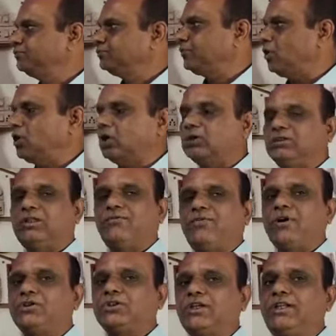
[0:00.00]
for the
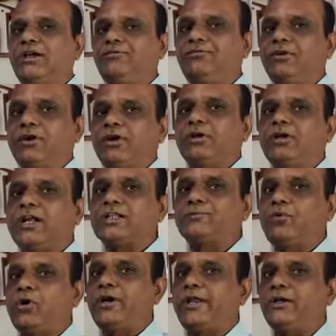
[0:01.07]
function f
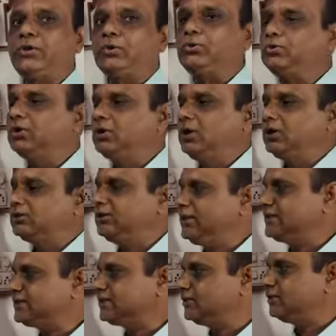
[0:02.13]
corresponding to
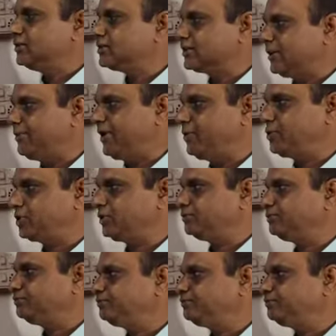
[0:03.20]
this subdivision.